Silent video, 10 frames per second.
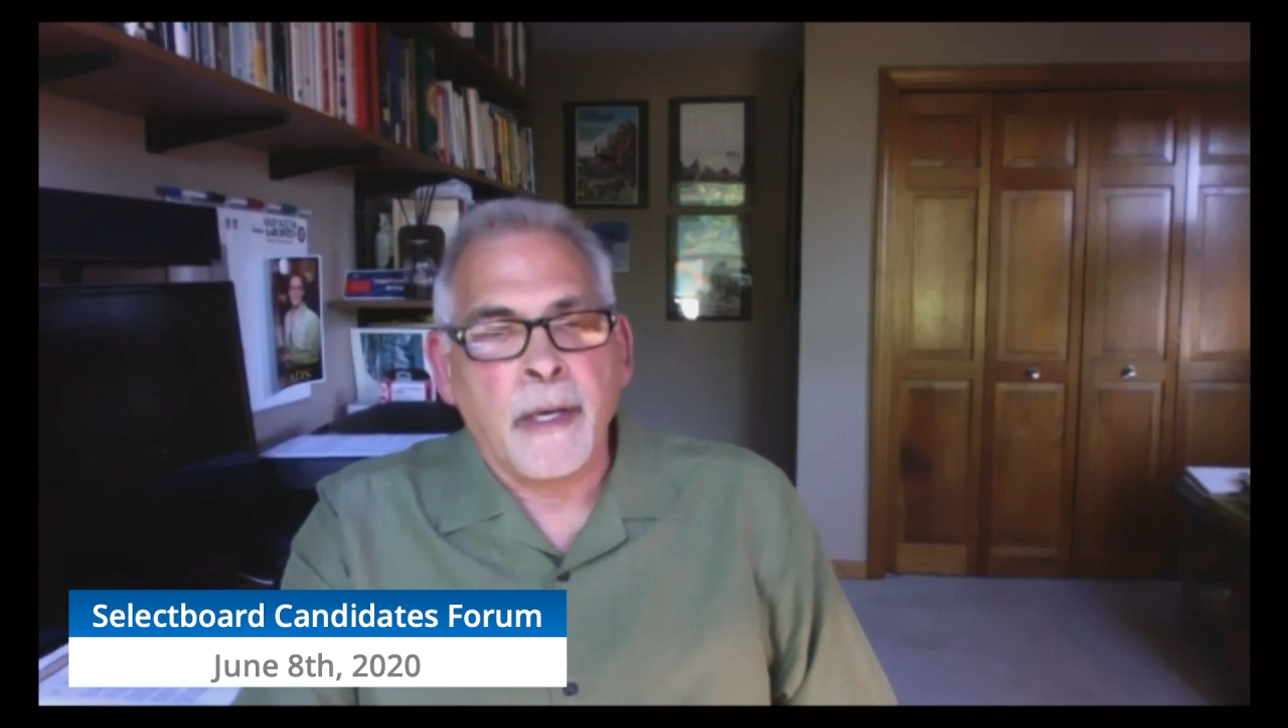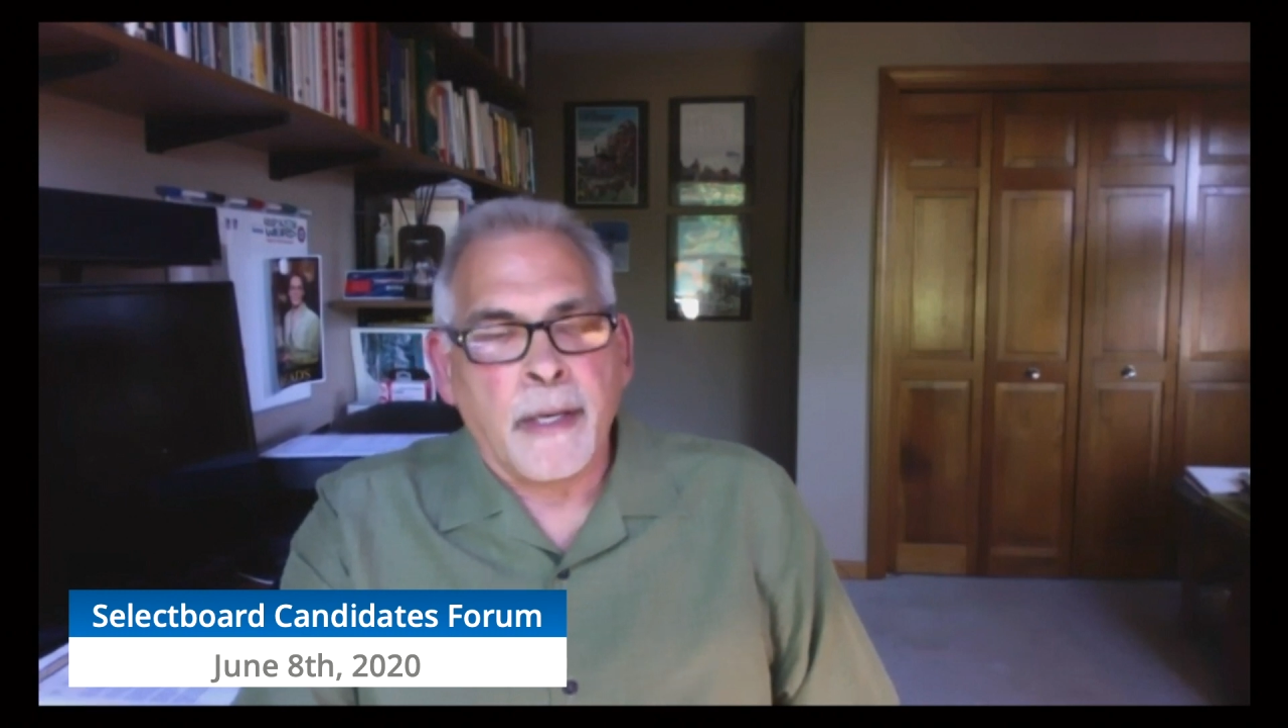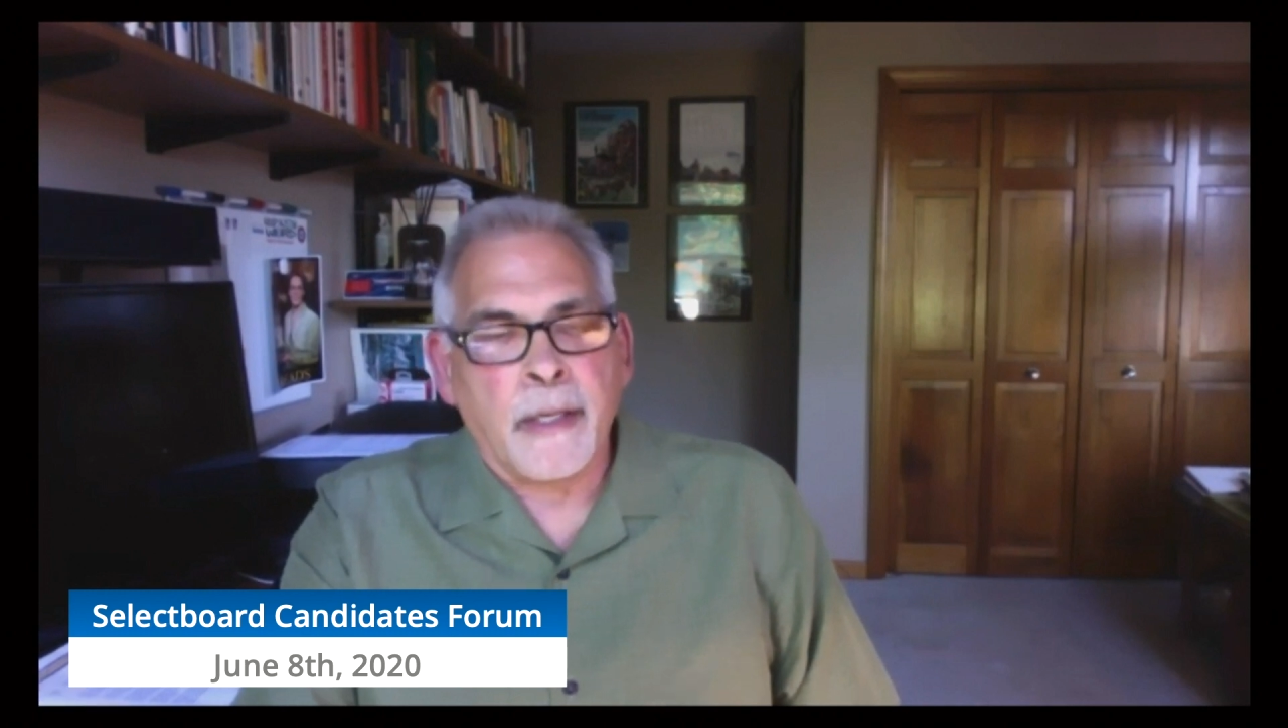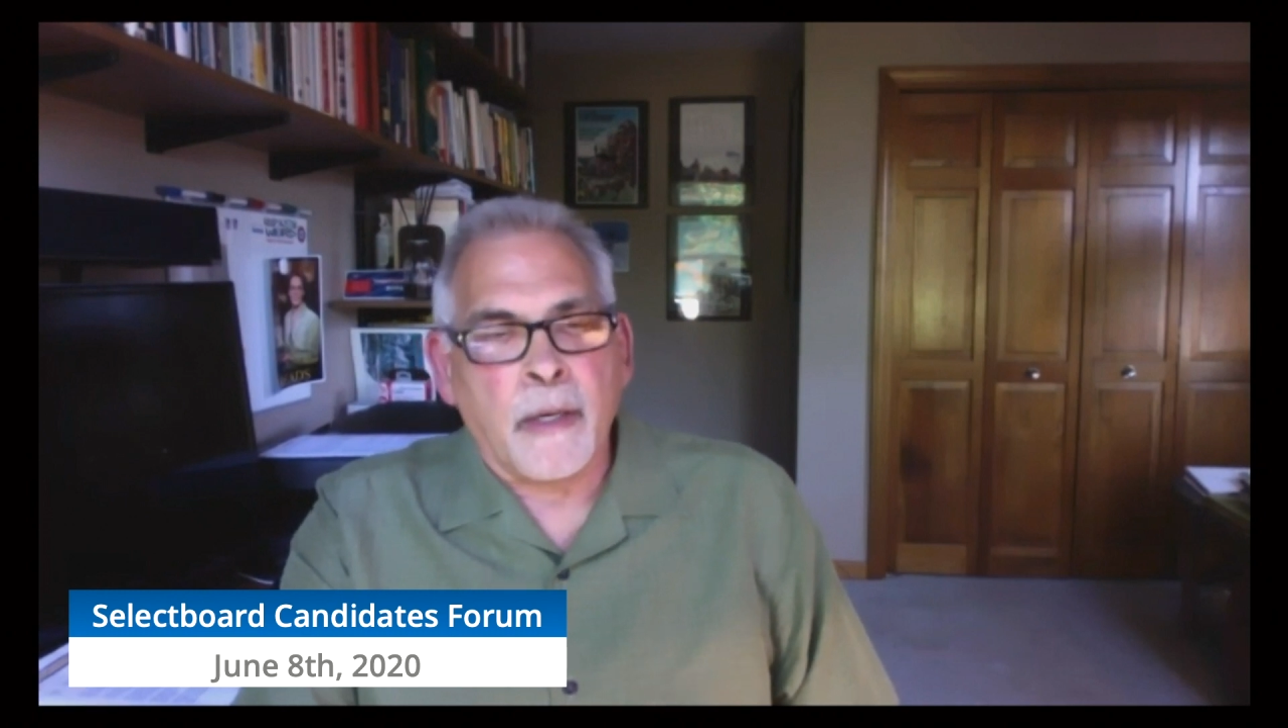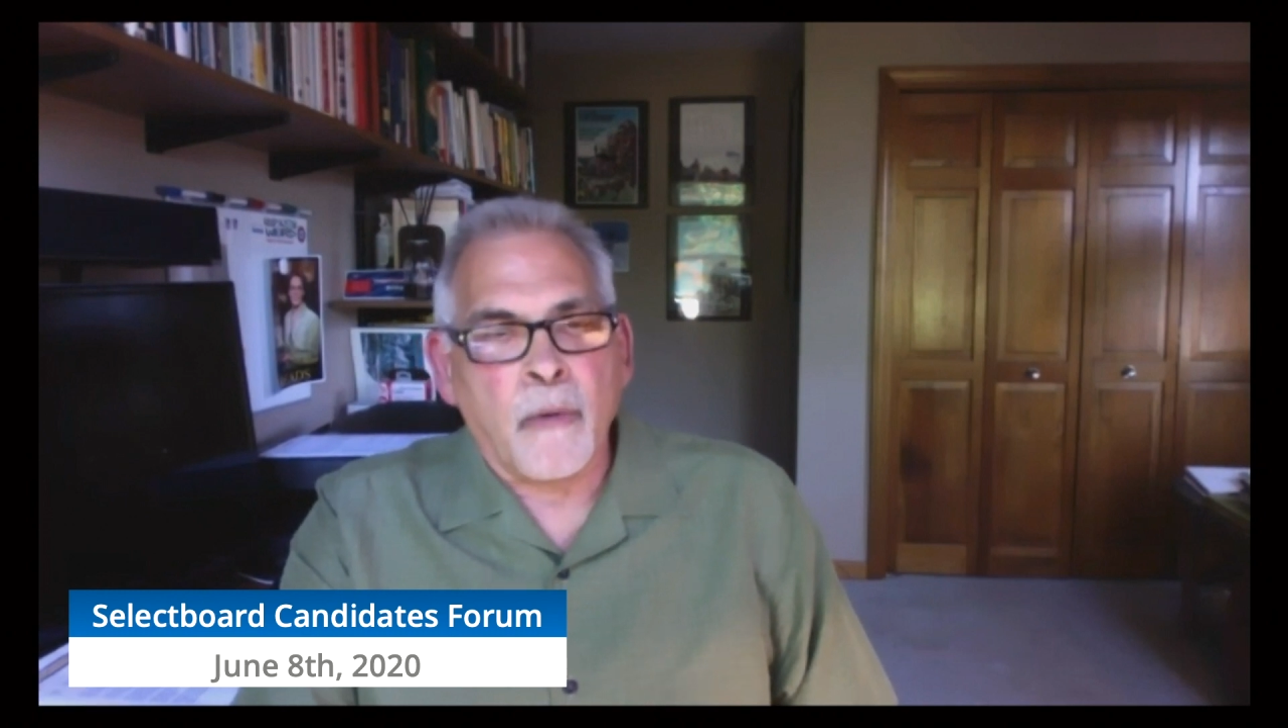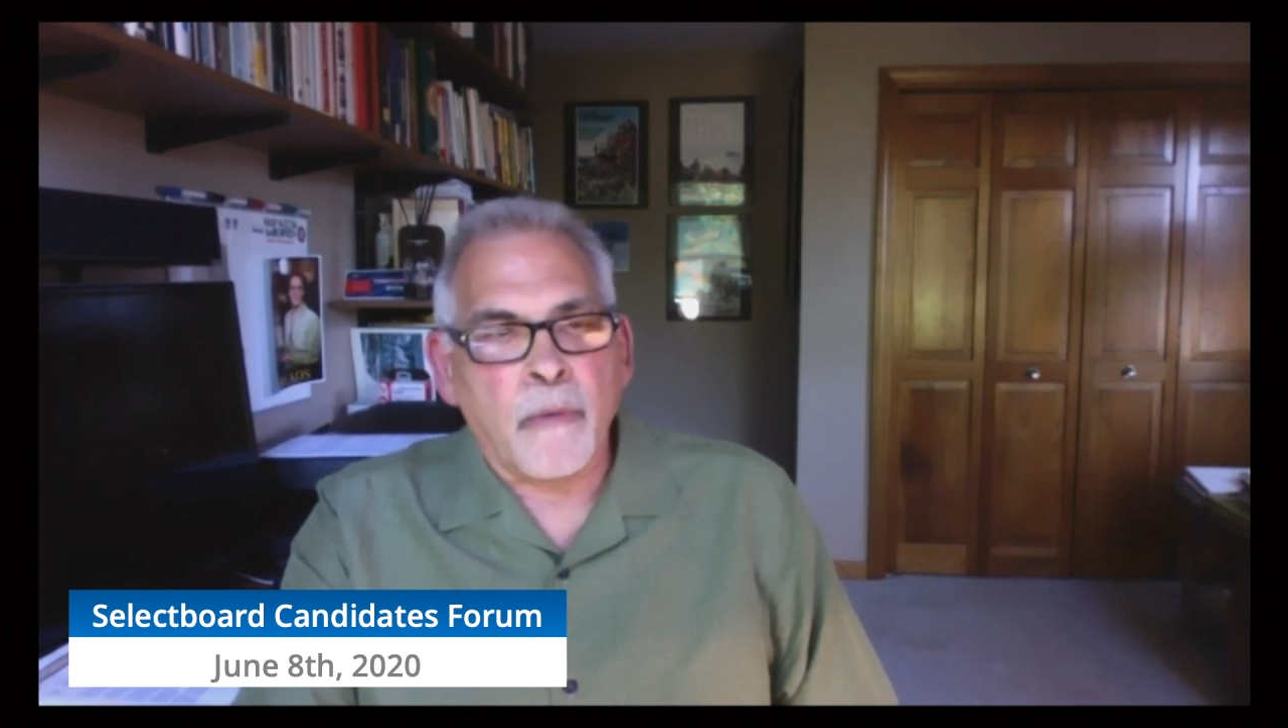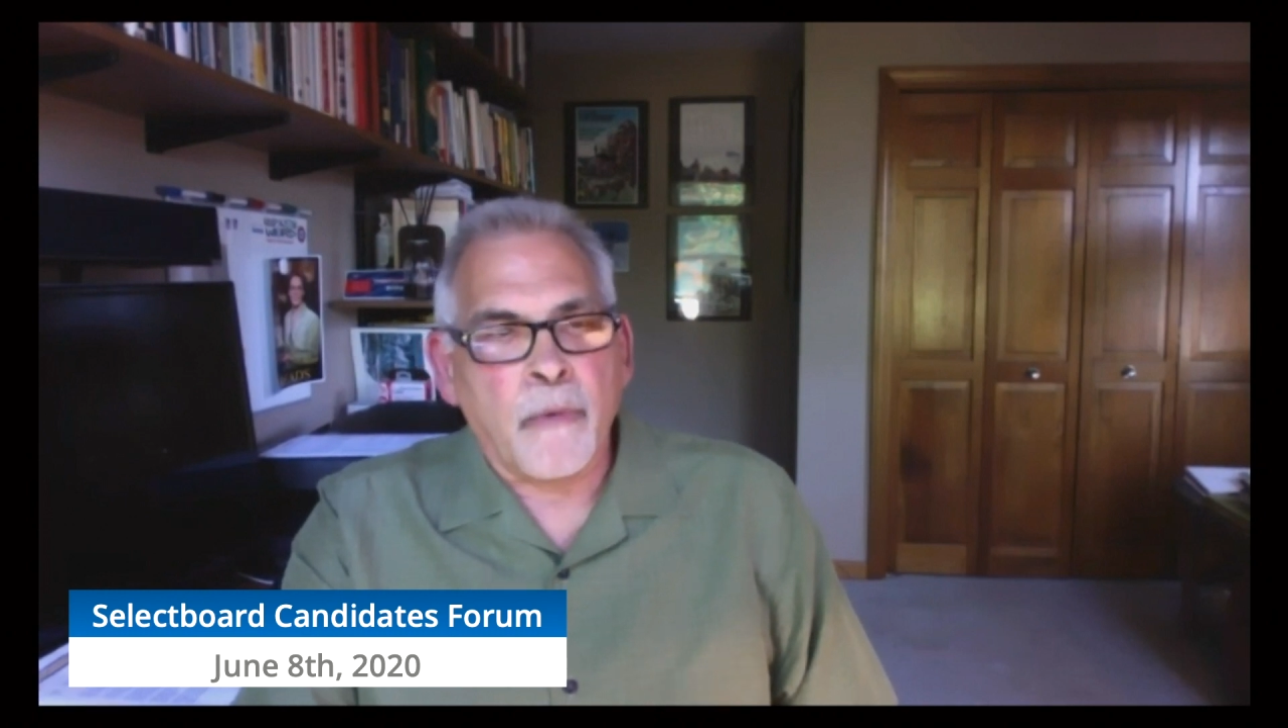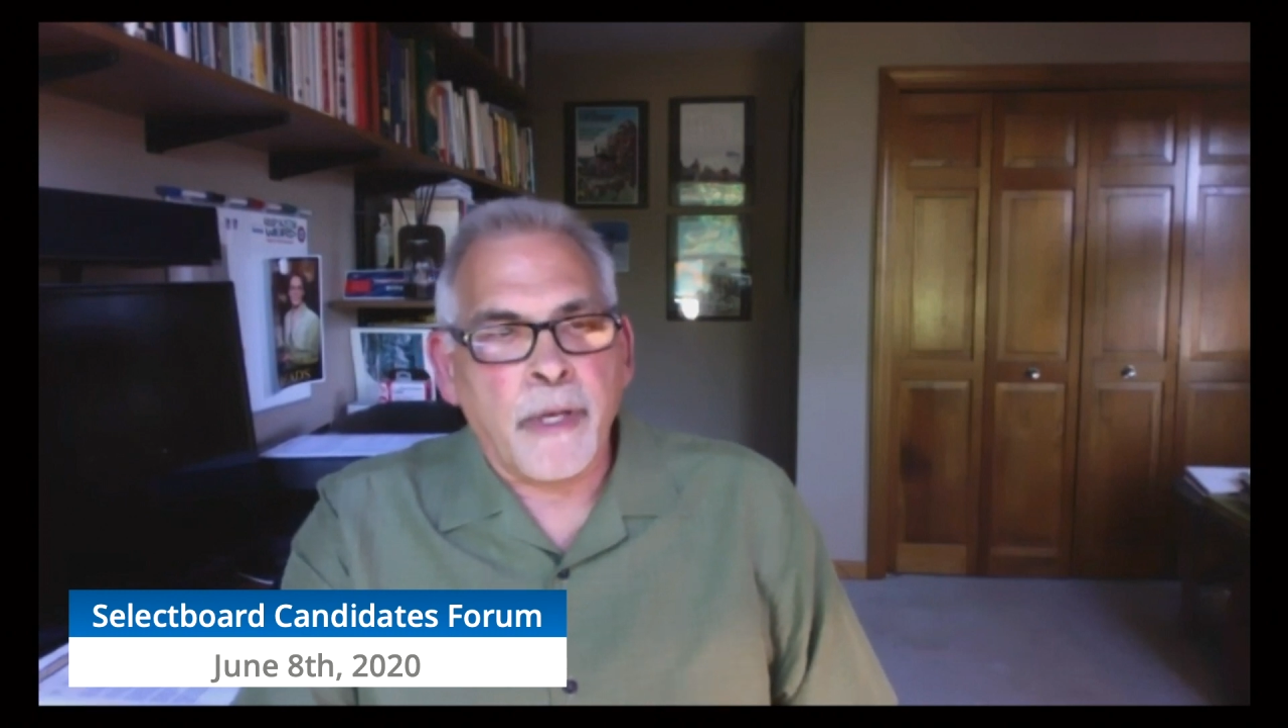You know, when